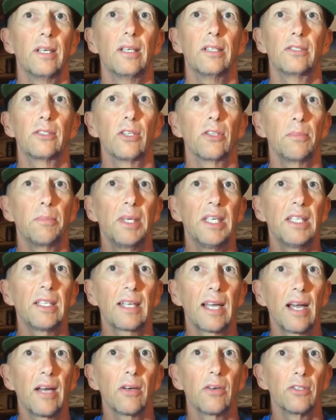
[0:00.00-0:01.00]
So the bean
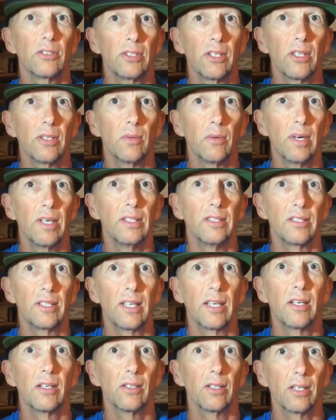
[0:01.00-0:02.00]
counters are the ones
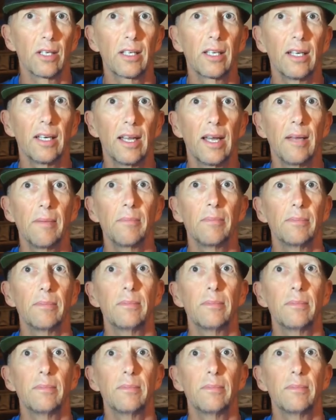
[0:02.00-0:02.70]
that are looking at